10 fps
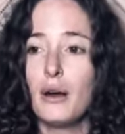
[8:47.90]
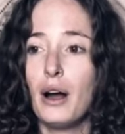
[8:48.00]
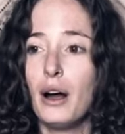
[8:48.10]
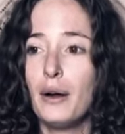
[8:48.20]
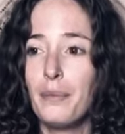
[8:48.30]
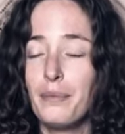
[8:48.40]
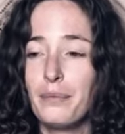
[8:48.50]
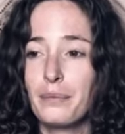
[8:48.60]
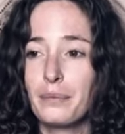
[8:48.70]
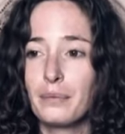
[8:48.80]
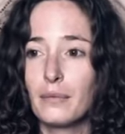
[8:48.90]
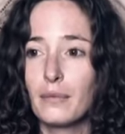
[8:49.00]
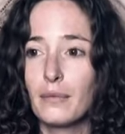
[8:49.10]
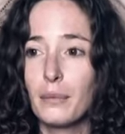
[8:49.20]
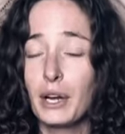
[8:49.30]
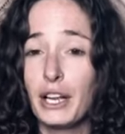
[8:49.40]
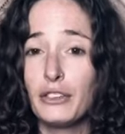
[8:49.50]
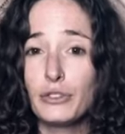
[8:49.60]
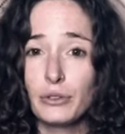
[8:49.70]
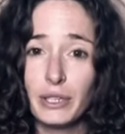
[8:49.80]
um, but i
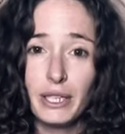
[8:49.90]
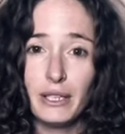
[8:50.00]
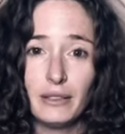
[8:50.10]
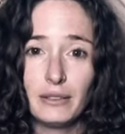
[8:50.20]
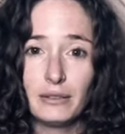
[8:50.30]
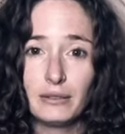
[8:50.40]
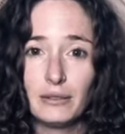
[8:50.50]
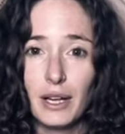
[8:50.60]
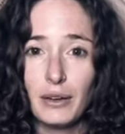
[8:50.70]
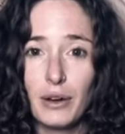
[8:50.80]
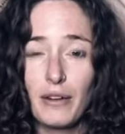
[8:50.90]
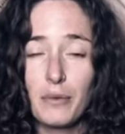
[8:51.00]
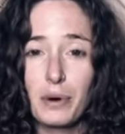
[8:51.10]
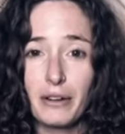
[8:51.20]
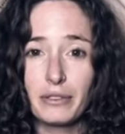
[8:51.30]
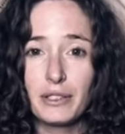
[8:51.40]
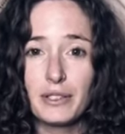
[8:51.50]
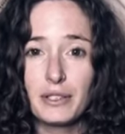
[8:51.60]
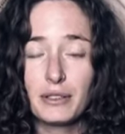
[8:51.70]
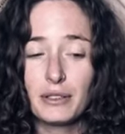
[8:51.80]
enjoy it i don't have a
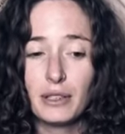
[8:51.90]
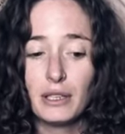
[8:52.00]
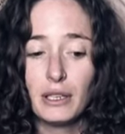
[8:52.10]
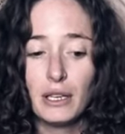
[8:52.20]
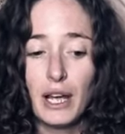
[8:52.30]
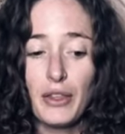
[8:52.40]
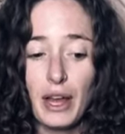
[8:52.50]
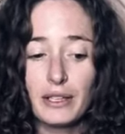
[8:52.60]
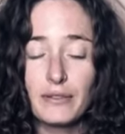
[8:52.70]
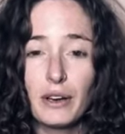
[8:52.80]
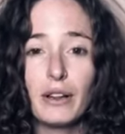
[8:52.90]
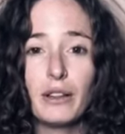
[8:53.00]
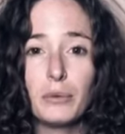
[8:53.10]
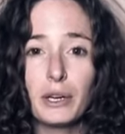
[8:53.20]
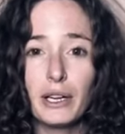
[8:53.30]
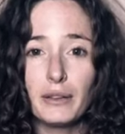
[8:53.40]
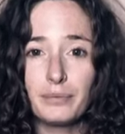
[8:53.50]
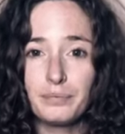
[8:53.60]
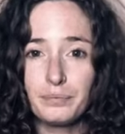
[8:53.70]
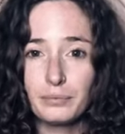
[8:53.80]
preference and that's very liberating
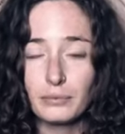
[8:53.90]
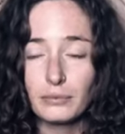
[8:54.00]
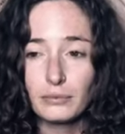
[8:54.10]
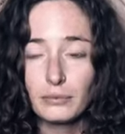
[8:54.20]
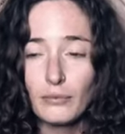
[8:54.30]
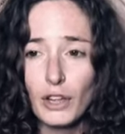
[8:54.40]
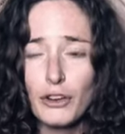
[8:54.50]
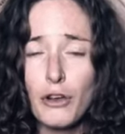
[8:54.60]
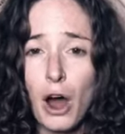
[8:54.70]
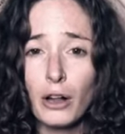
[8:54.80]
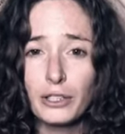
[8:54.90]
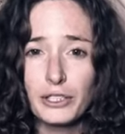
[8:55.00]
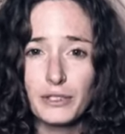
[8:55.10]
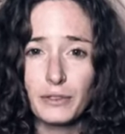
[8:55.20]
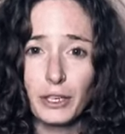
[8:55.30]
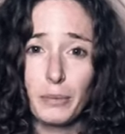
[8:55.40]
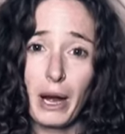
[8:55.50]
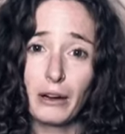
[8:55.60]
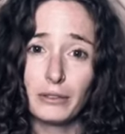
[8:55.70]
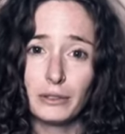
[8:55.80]
knowledge is very
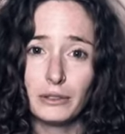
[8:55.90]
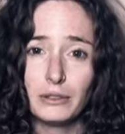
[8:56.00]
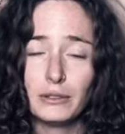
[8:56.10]
powerful